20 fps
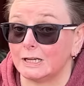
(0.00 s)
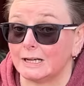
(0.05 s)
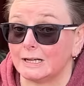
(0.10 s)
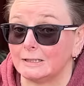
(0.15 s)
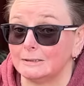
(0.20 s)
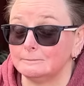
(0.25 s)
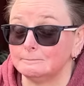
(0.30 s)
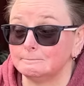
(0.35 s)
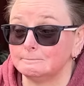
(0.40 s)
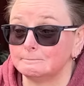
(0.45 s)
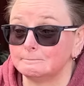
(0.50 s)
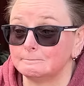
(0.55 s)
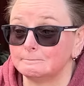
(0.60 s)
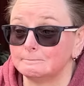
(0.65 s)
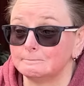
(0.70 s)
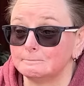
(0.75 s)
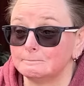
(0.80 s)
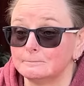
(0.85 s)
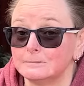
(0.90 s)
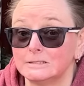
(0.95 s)
at.
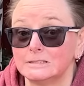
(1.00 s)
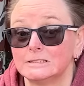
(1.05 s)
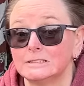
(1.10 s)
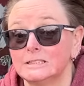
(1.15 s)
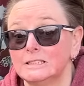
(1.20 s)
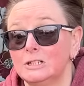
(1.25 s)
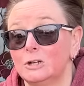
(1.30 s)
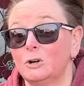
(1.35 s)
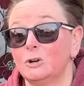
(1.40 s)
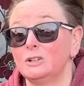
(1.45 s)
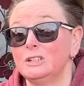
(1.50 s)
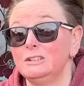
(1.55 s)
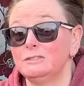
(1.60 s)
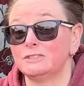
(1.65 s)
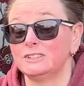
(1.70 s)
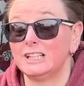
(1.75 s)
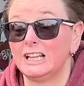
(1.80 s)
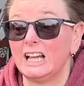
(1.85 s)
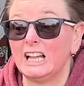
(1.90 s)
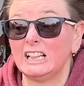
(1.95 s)
Or
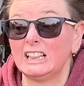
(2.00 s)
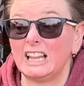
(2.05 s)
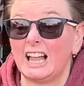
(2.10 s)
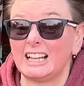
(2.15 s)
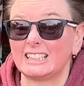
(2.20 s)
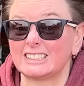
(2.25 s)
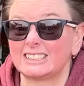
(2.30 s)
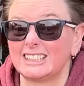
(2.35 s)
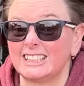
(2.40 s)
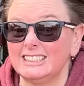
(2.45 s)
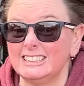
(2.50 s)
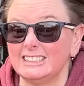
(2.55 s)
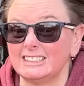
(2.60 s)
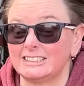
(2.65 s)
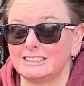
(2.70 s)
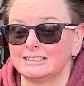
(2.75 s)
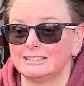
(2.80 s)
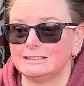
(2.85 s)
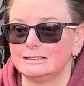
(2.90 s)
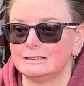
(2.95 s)
even last night's
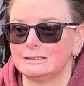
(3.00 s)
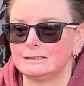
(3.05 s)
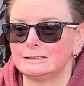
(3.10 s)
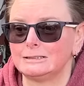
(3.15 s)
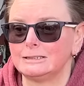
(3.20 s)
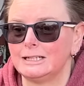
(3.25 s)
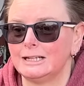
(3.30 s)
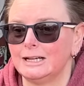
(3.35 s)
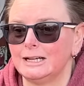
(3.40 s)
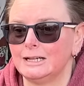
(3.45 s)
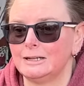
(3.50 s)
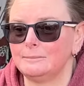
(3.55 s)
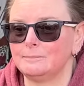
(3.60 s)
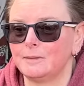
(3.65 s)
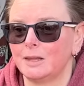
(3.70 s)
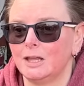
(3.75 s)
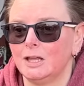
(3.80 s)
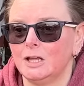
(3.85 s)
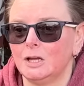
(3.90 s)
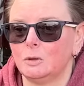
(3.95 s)
dinner, um,
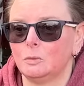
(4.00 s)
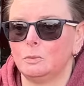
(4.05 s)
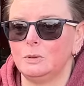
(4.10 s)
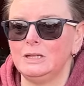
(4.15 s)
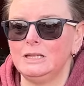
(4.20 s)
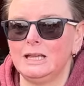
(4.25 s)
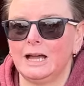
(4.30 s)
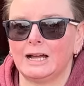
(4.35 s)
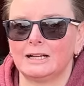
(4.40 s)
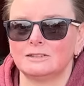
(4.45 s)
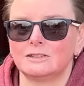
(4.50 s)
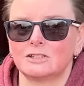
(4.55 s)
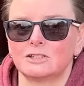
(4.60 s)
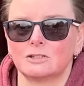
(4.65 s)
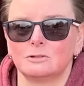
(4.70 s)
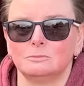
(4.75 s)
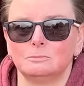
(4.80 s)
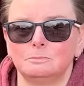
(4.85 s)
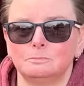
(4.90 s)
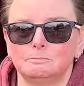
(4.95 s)
we had
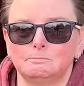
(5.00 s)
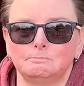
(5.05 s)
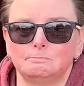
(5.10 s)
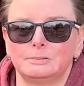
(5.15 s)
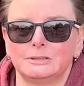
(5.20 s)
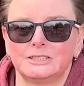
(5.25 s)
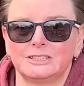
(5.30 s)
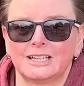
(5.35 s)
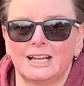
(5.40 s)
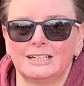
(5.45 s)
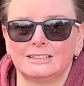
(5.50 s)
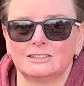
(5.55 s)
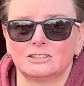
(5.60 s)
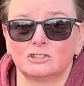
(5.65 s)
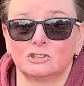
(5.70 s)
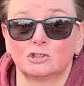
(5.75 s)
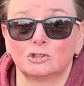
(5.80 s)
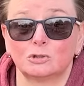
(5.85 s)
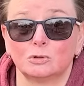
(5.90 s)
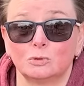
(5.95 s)
some passata
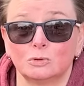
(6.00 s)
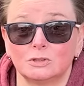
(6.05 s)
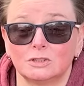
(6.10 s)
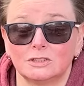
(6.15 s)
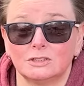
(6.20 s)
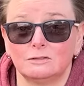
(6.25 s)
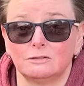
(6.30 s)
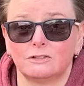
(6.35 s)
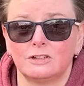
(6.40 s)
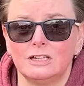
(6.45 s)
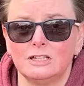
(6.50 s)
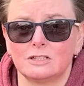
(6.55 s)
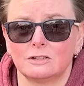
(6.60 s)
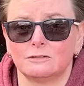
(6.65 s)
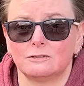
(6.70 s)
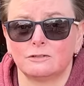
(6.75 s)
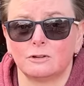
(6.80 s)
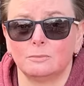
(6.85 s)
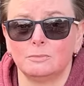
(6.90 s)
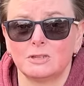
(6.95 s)
stored in the freezer
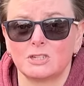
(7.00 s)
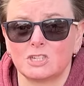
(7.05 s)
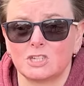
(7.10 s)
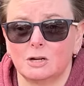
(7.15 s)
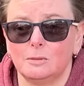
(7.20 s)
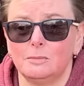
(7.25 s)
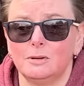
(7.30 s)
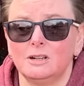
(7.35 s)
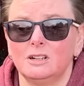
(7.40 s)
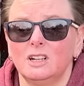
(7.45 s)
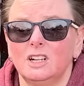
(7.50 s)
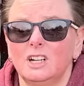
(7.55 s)
from the summer.